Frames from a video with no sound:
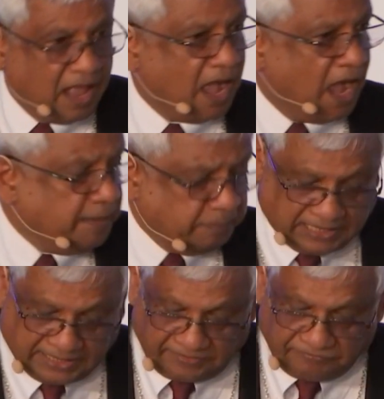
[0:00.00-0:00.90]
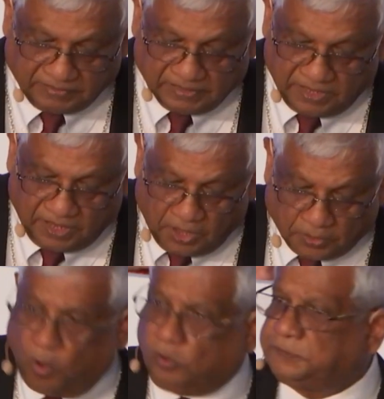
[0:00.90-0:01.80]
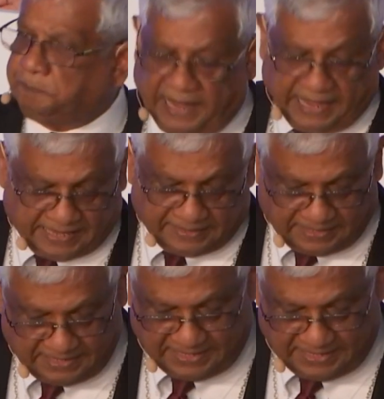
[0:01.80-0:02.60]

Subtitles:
I believe God's plan